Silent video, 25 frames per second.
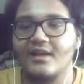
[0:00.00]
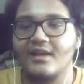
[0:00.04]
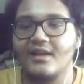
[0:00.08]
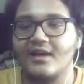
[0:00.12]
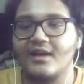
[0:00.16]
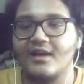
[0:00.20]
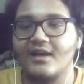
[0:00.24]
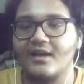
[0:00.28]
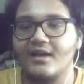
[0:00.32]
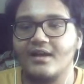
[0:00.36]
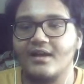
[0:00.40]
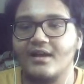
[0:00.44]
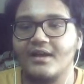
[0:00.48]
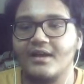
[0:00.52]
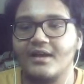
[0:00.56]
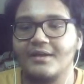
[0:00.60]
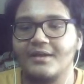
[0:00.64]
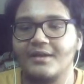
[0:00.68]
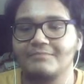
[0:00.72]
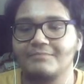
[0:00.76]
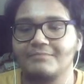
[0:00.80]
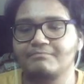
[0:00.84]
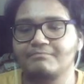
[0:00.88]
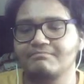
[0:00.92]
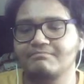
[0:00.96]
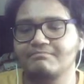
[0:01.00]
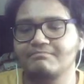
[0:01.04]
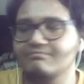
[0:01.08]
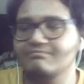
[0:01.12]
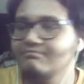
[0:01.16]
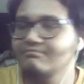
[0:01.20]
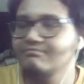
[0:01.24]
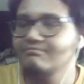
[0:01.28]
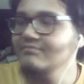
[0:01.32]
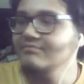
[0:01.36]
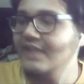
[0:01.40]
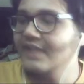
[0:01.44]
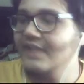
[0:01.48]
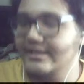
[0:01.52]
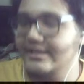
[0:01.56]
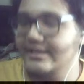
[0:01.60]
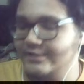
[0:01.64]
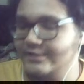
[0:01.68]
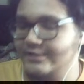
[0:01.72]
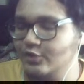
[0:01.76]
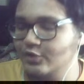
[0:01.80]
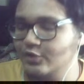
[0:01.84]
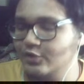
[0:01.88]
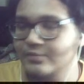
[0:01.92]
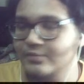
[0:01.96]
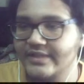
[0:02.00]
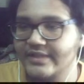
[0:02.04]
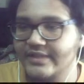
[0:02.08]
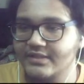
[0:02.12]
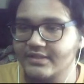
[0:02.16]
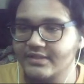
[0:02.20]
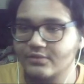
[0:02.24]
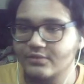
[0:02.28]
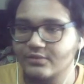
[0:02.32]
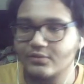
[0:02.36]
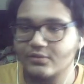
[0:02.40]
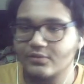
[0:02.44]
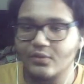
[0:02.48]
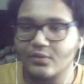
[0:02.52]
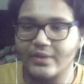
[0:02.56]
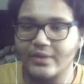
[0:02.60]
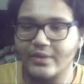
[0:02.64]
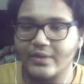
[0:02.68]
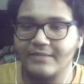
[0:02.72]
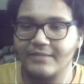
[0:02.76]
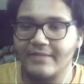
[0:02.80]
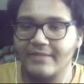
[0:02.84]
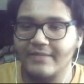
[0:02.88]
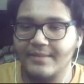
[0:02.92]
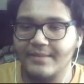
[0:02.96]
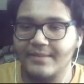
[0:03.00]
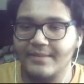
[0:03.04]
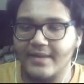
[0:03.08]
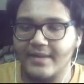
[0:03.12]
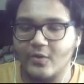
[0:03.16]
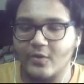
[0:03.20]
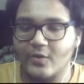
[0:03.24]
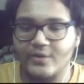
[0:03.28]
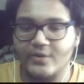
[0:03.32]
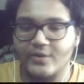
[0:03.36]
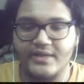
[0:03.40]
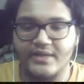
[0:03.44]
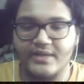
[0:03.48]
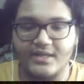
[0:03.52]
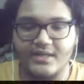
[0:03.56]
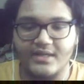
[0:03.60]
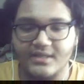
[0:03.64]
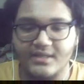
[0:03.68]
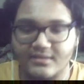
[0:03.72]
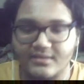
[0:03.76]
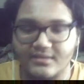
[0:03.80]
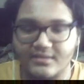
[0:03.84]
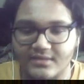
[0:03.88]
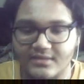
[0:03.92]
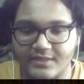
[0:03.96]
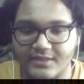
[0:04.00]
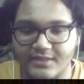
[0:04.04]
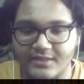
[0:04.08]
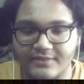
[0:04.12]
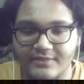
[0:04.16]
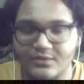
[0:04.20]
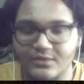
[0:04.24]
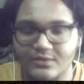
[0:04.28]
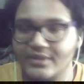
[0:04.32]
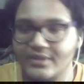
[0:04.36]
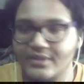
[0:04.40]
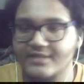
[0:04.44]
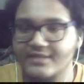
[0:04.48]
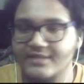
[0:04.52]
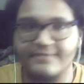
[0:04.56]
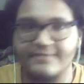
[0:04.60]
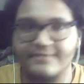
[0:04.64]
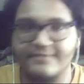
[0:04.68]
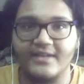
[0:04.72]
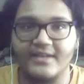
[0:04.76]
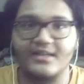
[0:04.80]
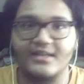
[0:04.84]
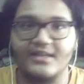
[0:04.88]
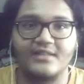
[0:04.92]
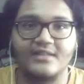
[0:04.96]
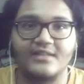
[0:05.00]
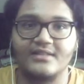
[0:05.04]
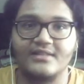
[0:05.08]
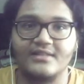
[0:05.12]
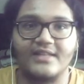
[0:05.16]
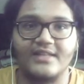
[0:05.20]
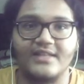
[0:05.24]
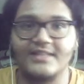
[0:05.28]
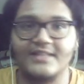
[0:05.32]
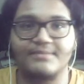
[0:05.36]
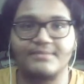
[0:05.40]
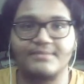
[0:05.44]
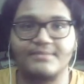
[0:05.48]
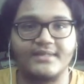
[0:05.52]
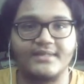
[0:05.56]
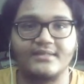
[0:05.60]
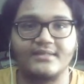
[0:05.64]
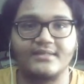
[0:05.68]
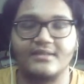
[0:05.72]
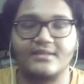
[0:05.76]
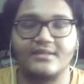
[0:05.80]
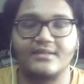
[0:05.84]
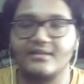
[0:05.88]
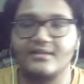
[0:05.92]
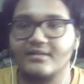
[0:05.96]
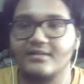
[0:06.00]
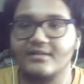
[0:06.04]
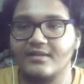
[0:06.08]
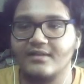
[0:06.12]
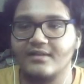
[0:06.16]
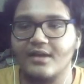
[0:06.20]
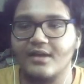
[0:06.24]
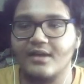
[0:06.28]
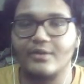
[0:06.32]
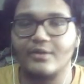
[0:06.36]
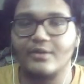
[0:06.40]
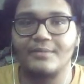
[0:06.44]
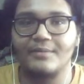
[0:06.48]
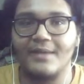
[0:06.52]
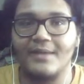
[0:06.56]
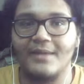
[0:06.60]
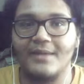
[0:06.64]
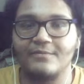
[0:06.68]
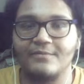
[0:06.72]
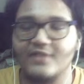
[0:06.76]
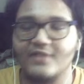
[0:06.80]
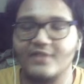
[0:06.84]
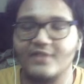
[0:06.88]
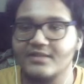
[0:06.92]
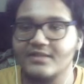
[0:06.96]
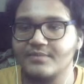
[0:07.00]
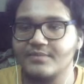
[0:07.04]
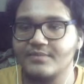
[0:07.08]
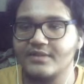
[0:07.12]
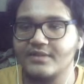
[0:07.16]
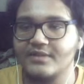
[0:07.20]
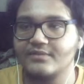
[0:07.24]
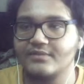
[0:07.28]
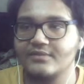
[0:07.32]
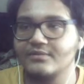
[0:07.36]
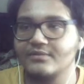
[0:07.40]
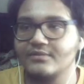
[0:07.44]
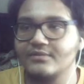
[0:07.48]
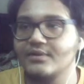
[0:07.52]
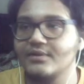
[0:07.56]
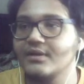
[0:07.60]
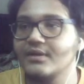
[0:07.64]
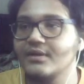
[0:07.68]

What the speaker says: I assume that you know Nmap already. Even though it's fine, I'll just explain how Nmap works pretty soon.